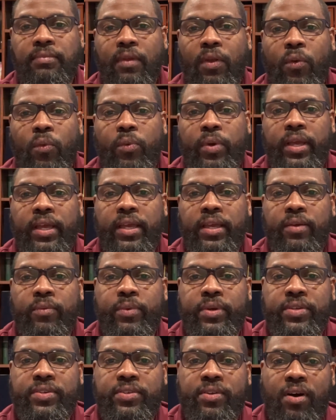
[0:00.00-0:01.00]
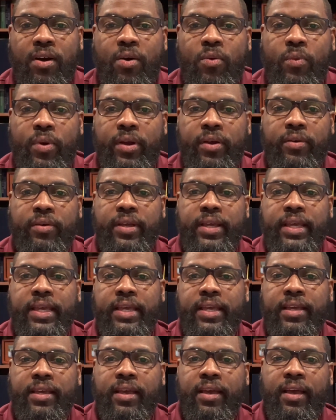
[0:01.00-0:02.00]
we, we saw where
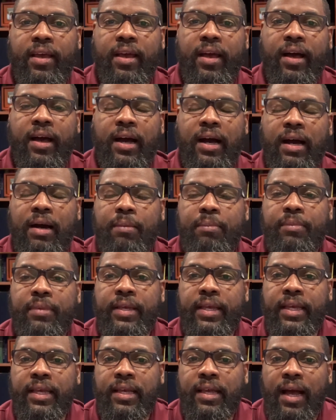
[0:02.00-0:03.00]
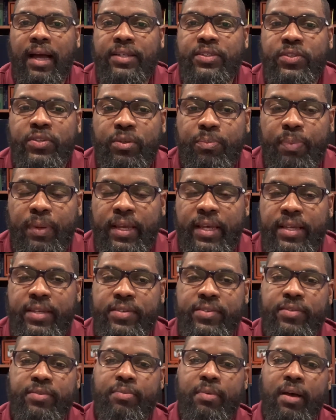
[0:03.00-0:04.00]
he um, got to the
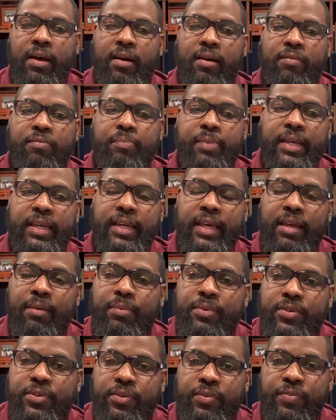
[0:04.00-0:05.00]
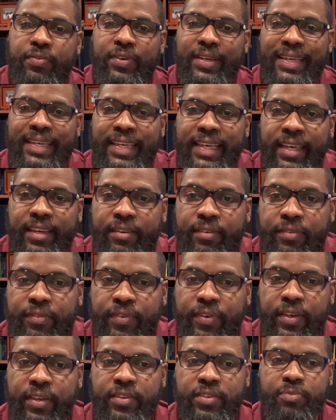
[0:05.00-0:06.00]
place of being able to forgive
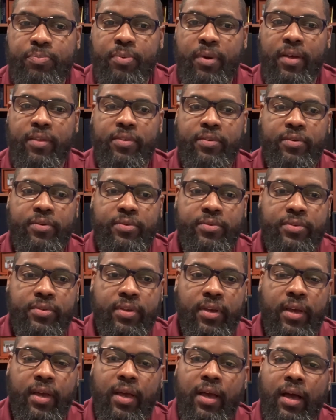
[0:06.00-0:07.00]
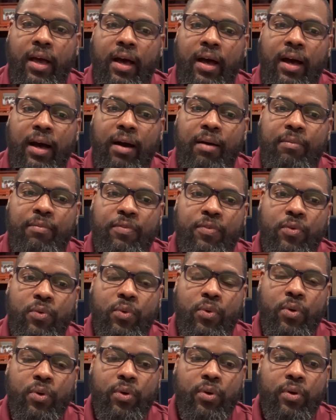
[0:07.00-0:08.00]
his brothers um,
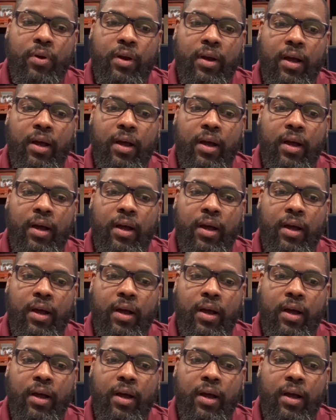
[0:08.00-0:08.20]
for